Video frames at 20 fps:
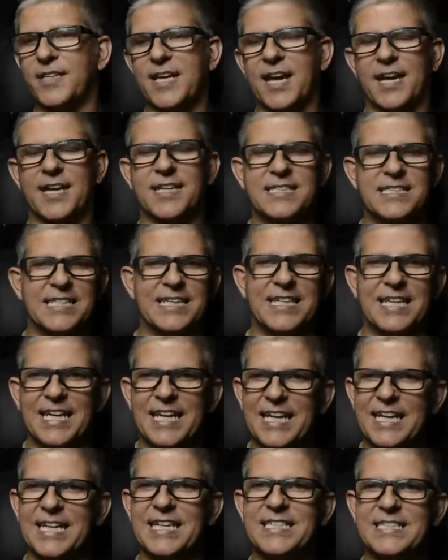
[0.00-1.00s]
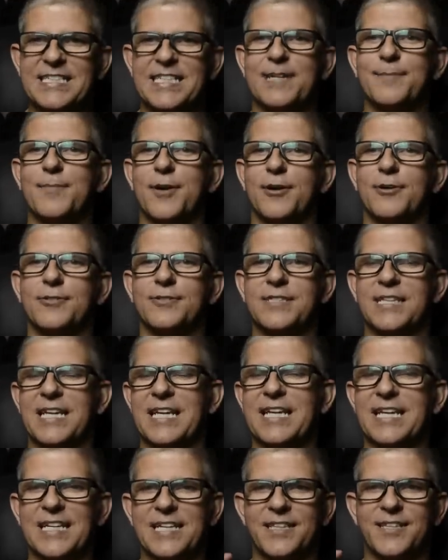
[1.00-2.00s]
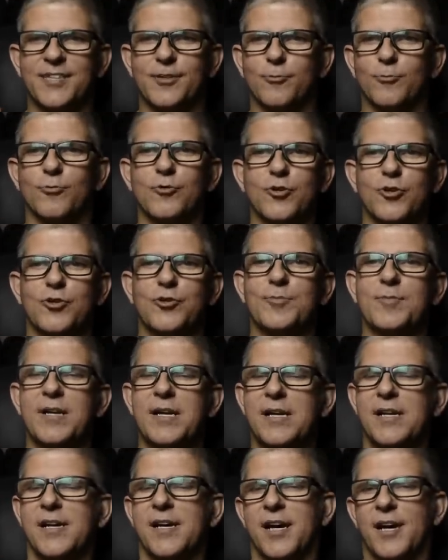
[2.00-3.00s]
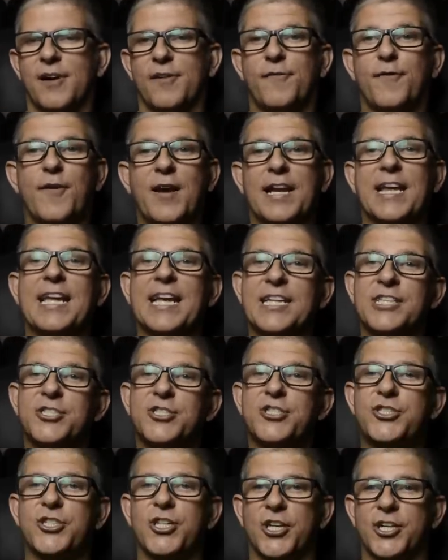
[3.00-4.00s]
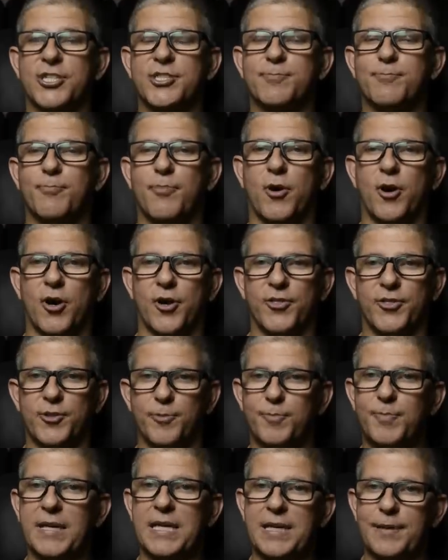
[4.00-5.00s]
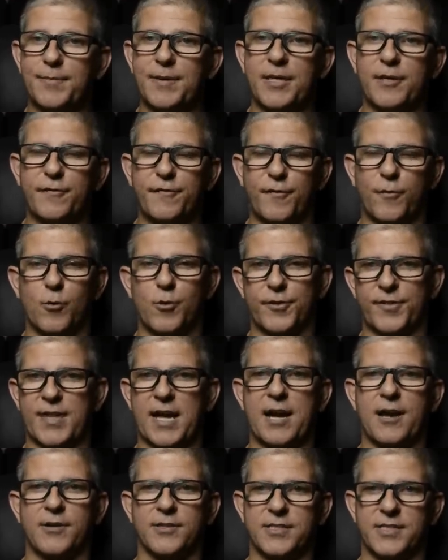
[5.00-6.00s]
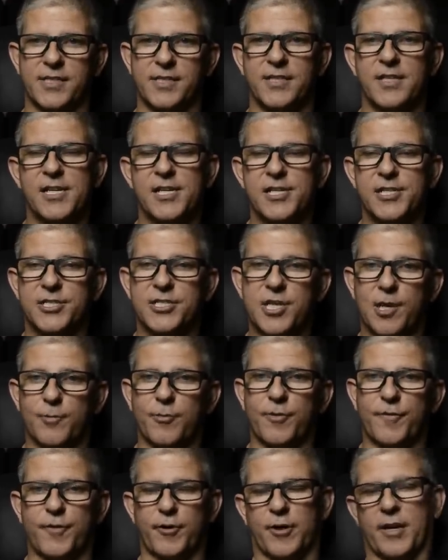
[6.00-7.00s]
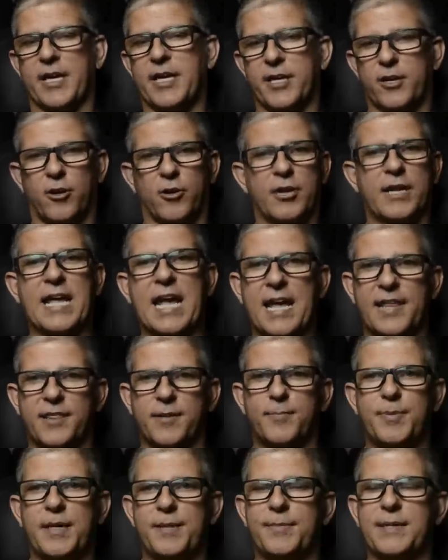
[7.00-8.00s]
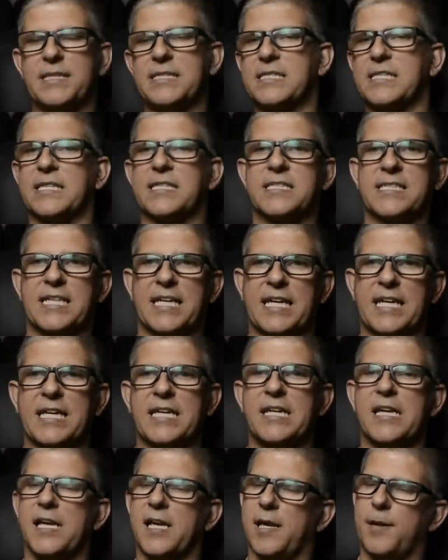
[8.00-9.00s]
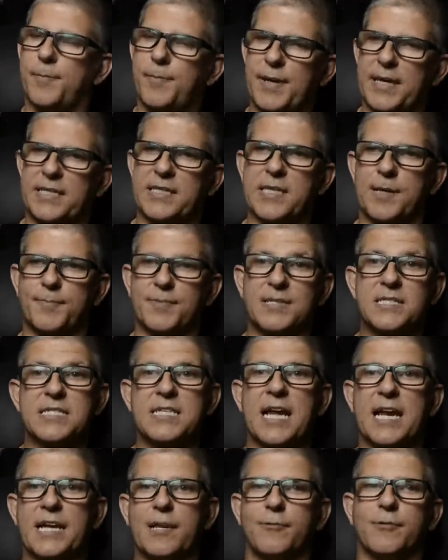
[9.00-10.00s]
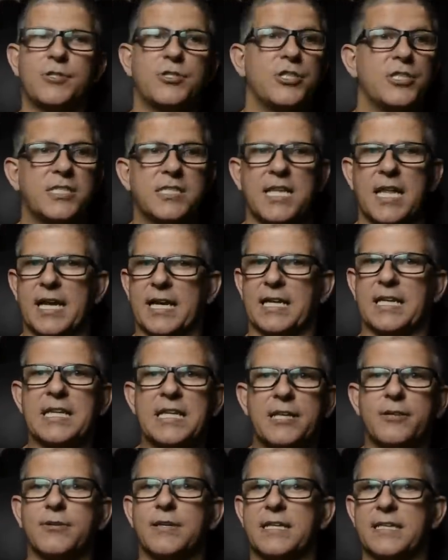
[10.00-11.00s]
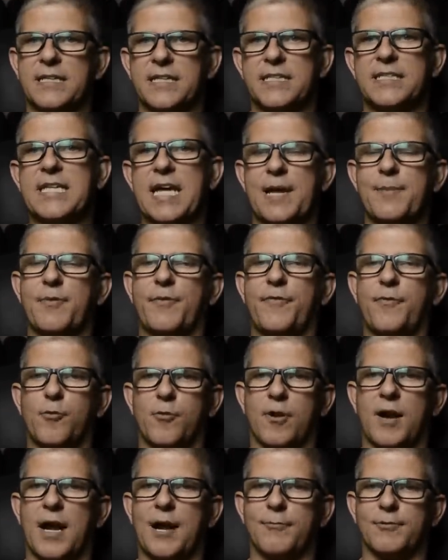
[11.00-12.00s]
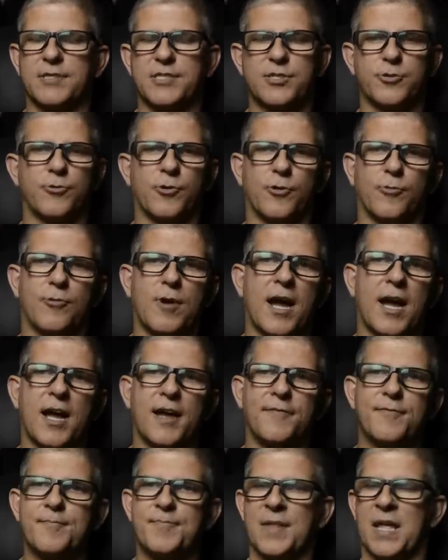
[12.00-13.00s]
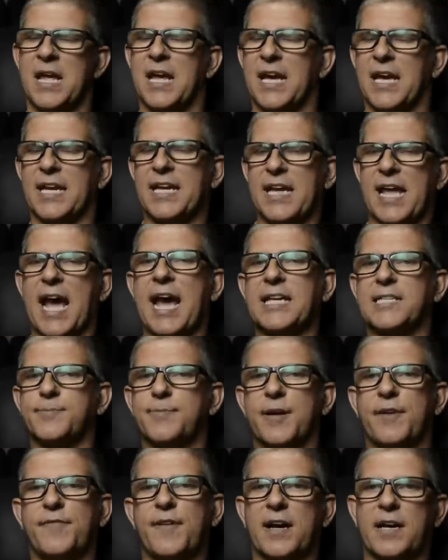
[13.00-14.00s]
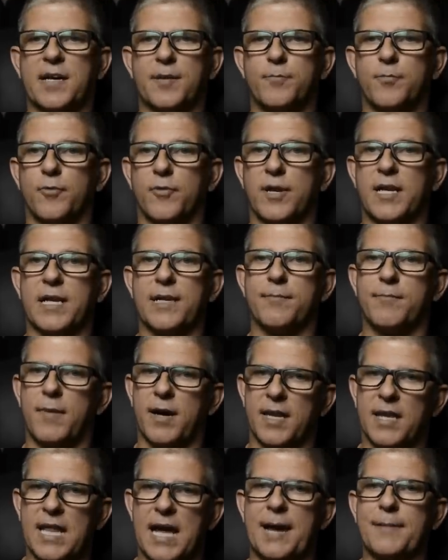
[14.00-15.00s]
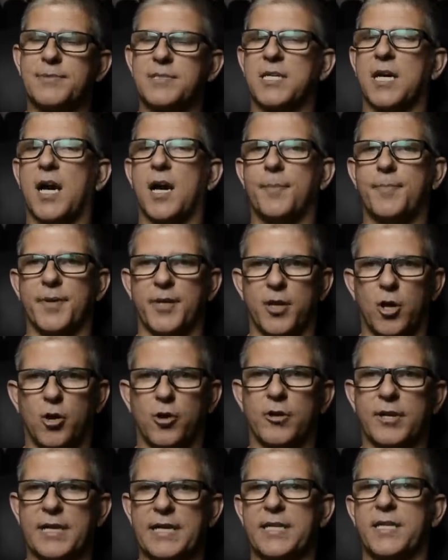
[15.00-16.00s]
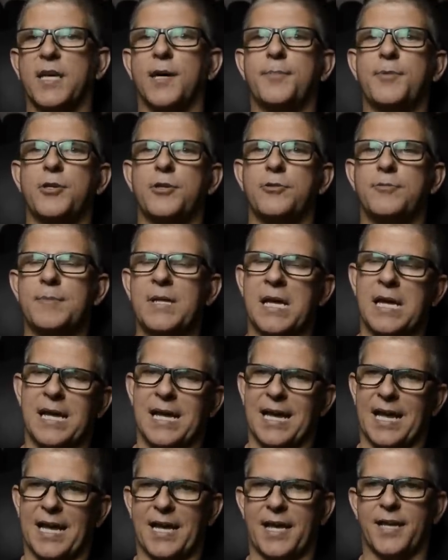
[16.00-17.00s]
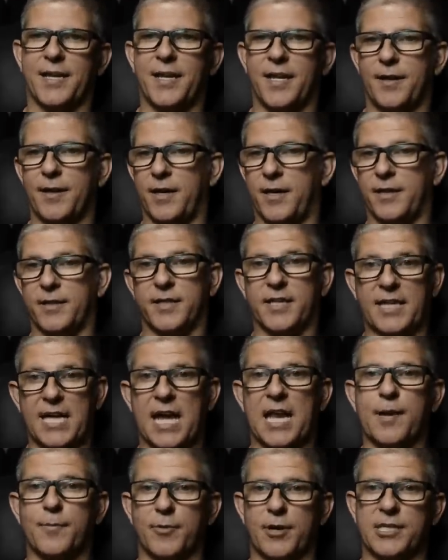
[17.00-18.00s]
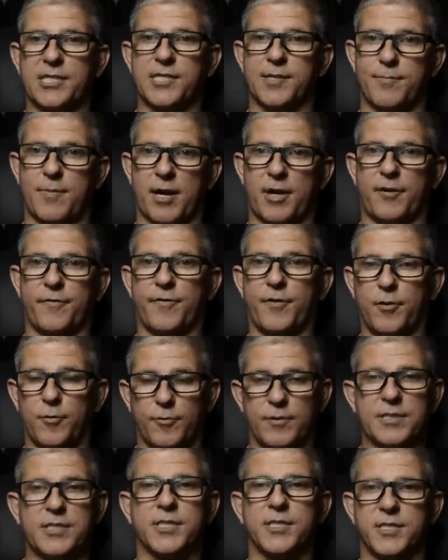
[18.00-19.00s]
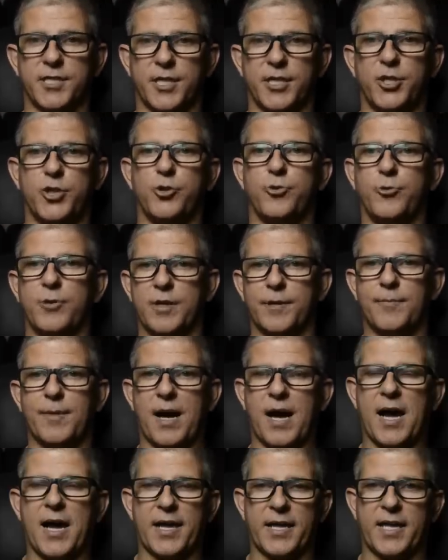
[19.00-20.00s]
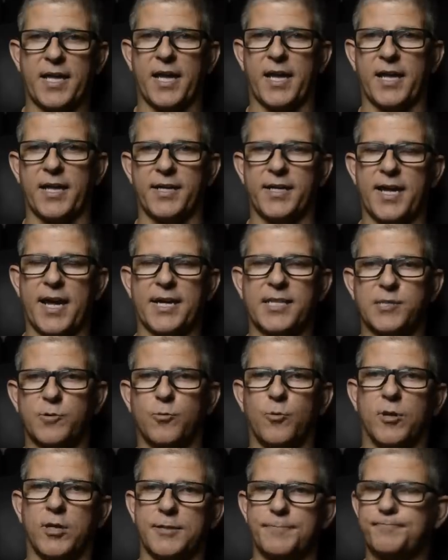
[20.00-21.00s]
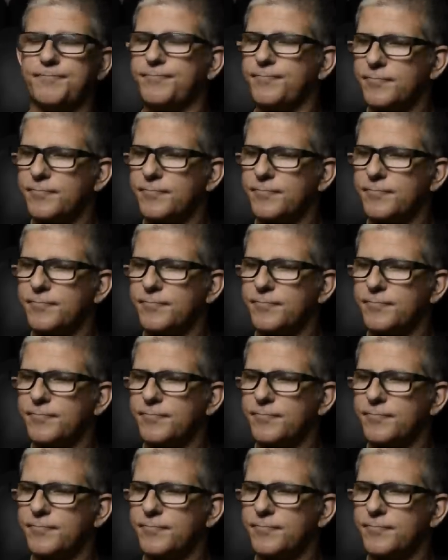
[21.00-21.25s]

kind of did any demos in the room, uh, Frank had just bought the PB4000 subwoofer. He had already had the PB16, picked up a second one just like literally the day before I was to arrive. And he asked me if I could bring my laptop and REW and uh, the calibration microphone, which is a UMIK-1.